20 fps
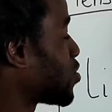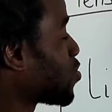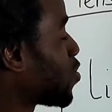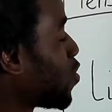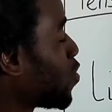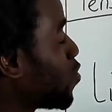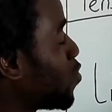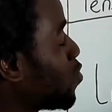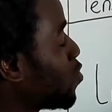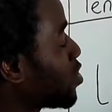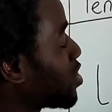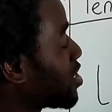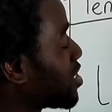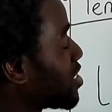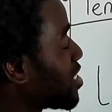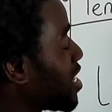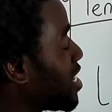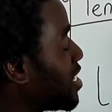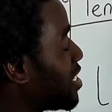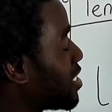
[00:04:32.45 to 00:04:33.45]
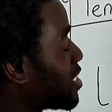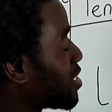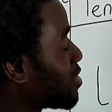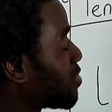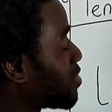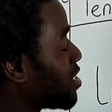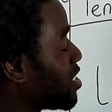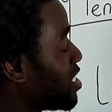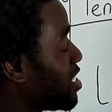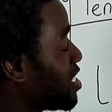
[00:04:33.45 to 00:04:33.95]
So u
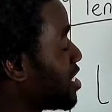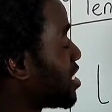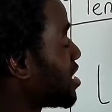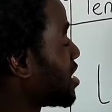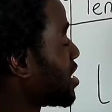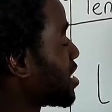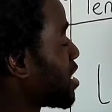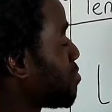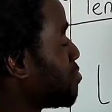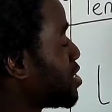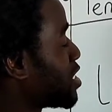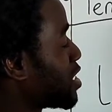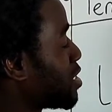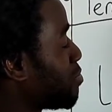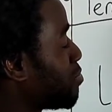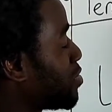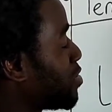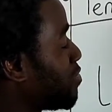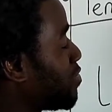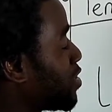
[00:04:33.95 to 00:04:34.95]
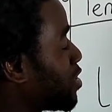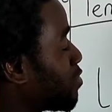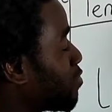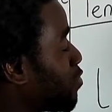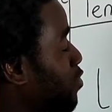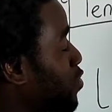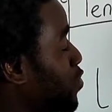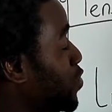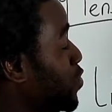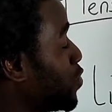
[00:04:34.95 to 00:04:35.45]
stands, this is the subjective
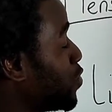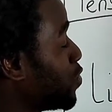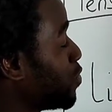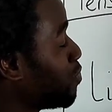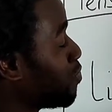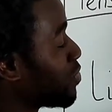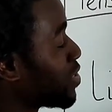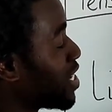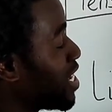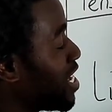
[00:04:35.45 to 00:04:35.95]
prefix for you,